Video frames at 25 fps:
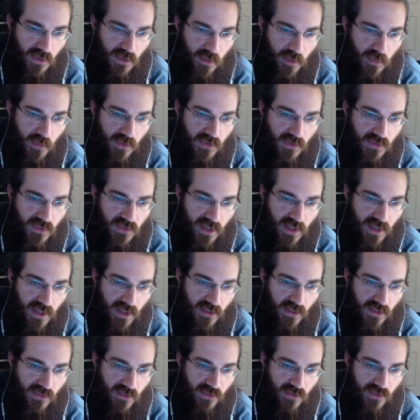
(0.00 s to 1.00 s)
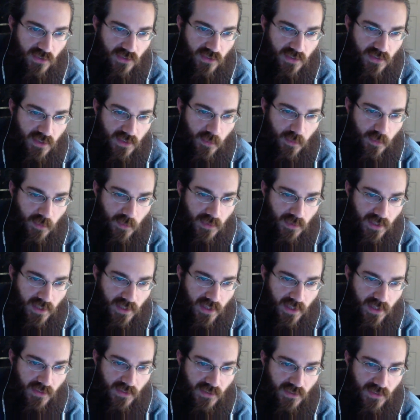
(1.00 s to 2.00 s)
Great Mustache up in
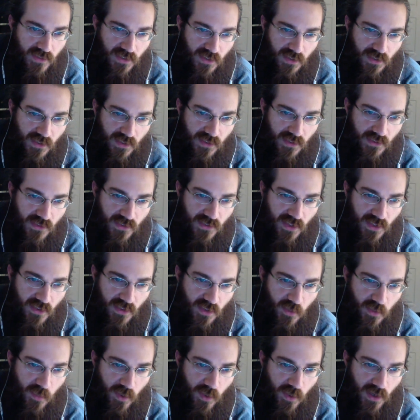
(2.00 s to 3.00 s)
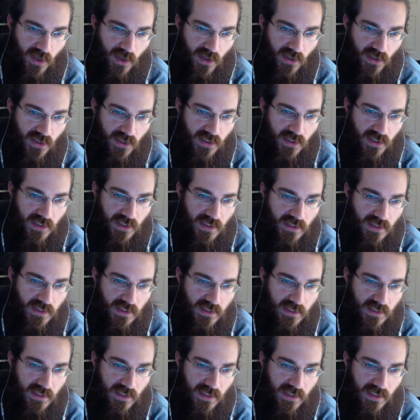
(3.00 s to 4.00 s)
the house here, Jonathan Potter.
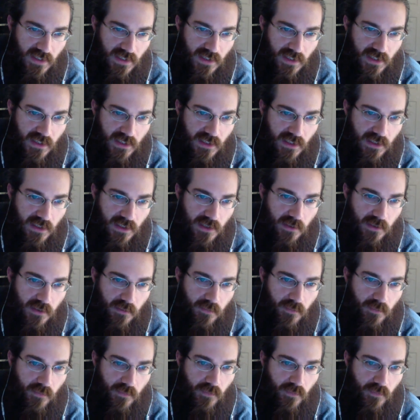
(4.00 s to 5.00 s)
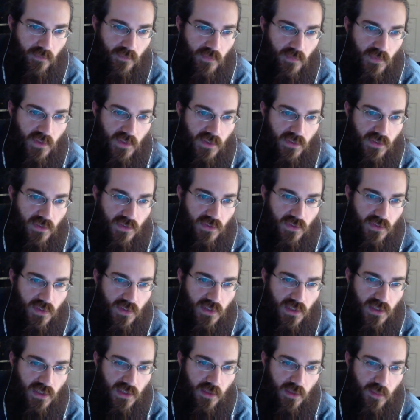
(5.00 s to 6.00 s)
Let's
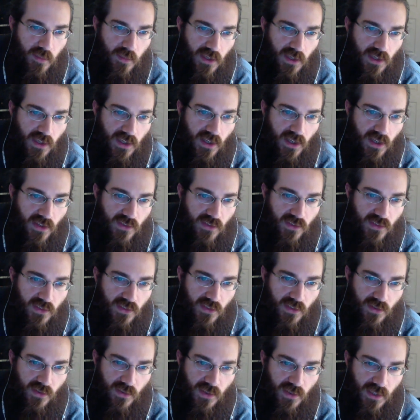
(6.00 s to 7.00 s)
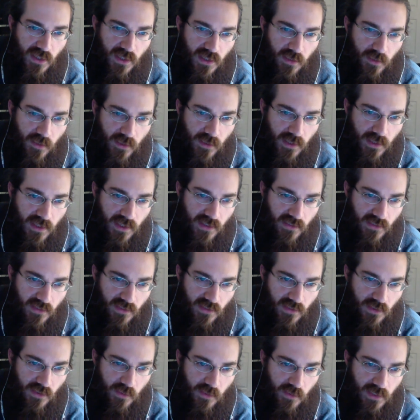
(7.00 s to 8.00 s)
see, Mike Honcho. Hey, Mike, how's it
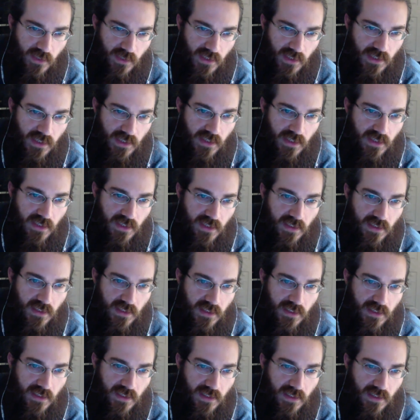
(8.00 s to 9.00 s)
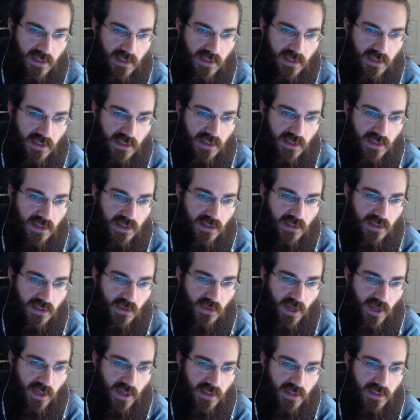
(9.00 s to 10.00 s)
going, buddy?
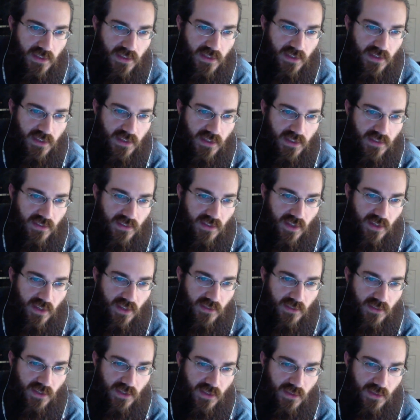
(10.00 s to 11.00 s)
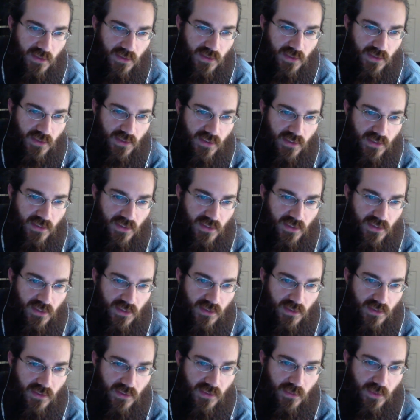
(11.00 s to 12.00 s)
Arachnia, hey, how's it going? Good to see you
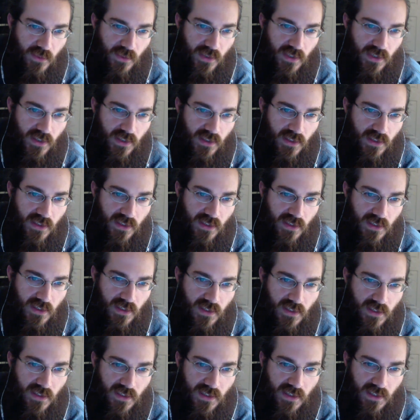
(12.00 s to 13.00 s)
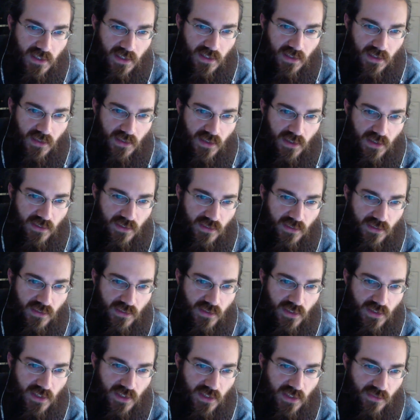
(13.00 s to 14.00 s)
as well. No
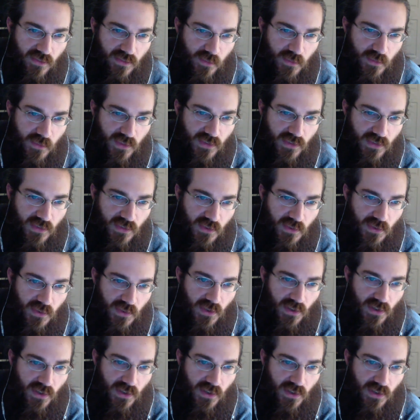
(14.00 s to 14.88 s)
Gitsune from Discord.